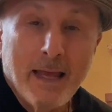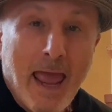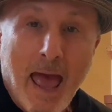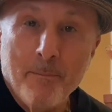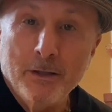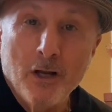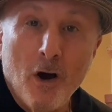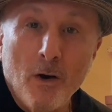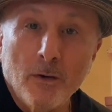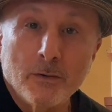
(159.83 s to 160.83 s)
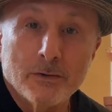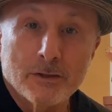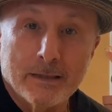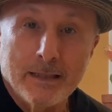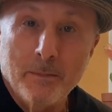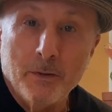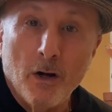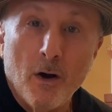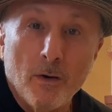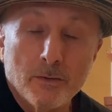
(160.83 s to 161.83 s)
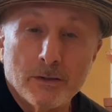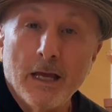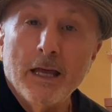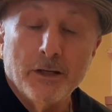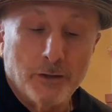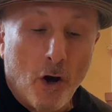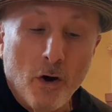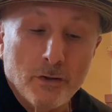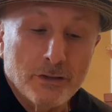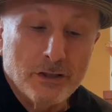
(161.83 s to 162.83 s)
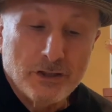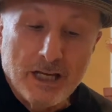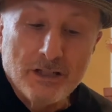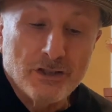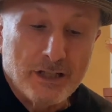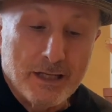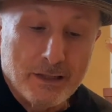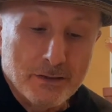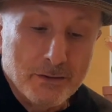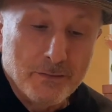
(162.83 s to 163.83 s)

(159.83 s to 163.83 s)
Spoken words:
happy dogs, sleep dogs, dogs that chase sticks,